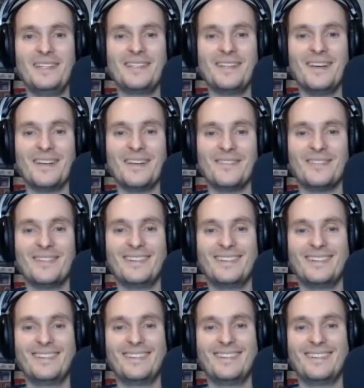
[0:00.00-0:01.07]
anytime.
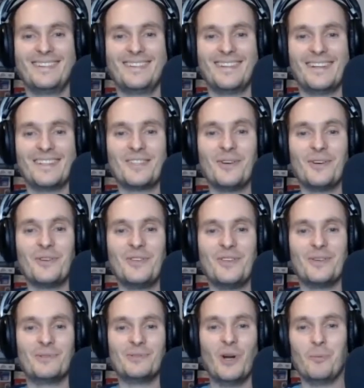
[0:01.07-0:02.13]
So,
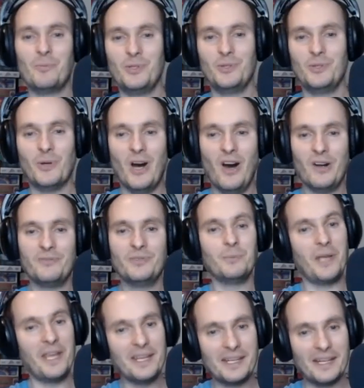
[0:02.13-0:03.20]
Rob, you are
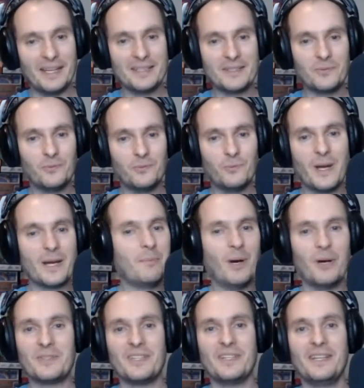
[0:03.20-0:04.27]
from England.
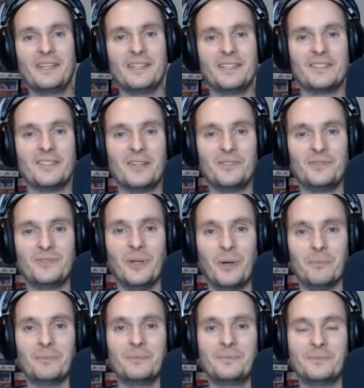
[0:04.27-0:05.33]
Whereabouts in England are you
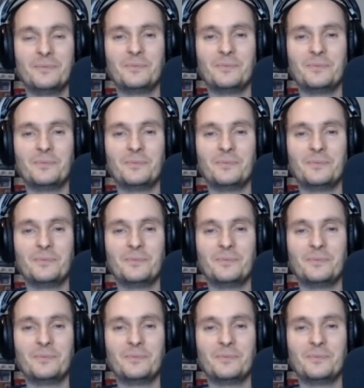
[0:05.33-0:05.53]
from?